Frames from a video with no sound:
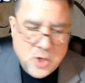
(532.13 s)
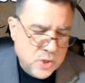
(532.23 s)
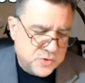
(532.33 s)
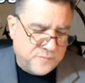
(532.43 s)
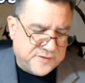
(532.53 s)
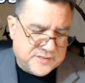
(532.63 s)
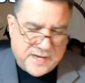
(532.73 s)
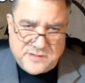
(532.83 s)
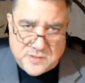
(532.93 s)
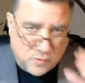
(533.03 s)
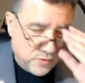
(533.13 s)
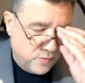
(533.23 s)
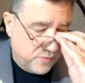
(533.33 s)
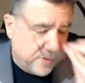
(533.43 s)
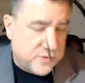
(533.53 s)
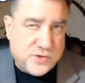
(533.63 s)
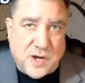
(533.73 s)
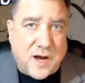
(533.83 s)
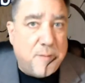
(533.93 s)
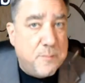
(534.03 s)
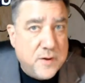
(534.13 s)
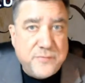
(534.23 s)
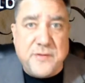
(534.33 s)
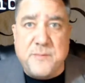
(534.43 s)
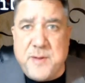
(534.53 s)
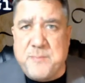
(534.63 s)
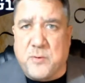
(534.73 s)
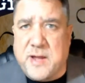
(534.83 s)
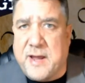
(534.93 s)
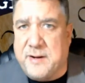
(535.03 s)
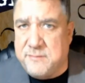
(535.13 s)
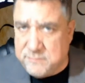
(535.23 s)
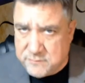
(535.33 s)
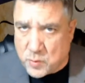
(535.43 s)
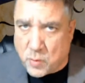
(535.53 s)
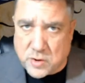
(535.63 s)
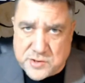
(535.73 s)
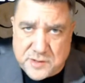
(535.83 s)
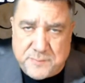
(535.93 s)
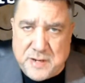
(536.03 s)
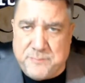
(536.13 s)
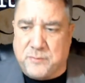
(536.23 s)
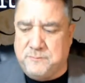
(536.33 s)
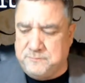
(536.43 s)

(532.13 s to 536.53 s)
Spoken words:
So if the states don't do their job, then the people can. Or to the people.